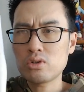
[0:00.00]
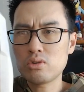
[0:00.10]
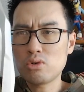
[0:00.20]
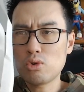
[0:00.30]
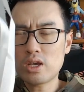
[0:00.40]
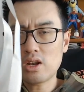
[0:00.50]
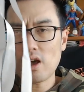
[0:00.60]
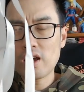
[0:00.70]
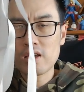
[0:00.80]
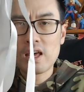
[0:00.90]
looking
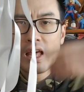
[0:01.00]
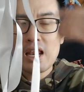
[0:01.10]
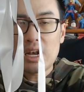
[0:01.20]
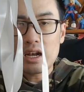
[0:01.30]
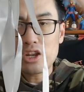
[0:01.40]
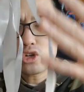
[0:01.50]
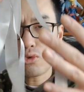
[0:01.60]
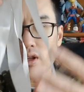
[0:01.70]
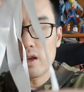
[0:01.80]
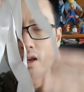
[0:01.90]
like
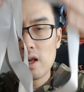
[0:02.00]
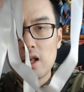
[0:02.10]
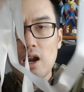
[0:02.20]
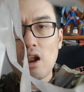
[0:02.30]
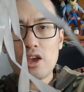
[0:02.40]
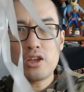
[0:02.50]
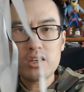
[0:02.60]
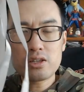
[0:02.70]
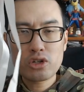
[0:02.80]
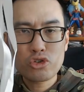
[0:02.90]
literally like you
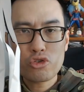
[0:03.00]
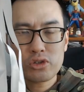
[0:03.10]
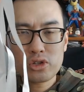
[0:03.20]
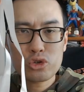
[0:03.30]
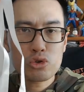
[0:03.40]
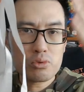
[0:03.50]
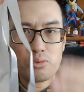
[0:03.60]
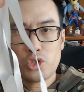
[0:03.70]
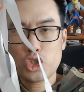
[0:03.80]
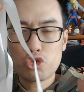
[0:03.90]
just
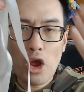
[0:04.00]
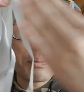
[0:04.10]
strapped